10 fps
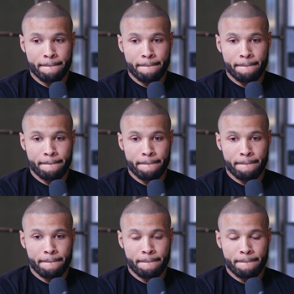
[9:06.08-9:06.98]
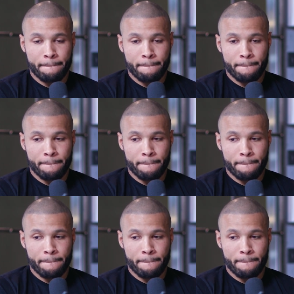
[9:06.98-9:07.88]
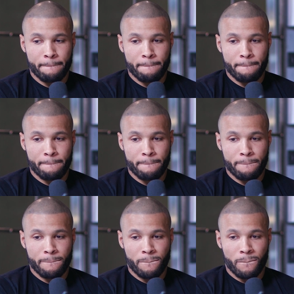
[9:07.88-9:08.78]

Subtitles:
No one is speaking in this clip.